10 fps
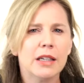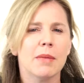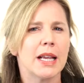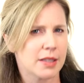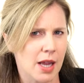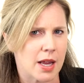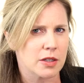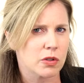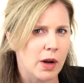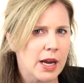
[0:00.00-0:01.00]
here make
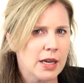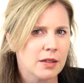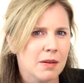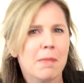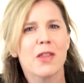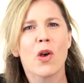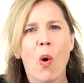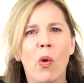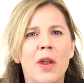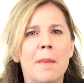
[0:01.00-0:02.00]
sense, right? But the
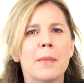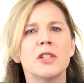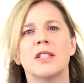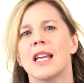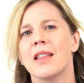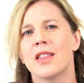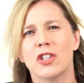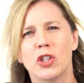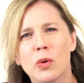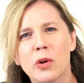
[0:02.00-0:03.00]
whole numbers thing,
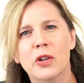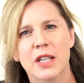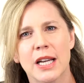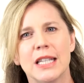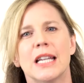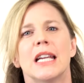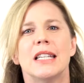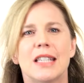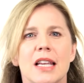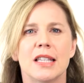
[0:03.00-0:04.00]
this udals idea,
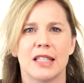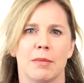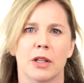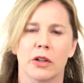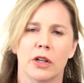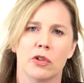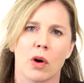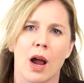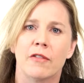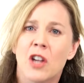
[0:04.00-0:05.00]
it does seem a little
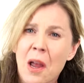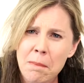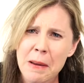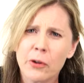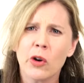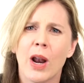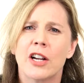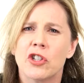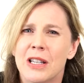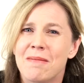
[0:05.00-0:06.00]
contrived. People don't
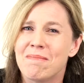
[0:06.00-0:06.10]
actually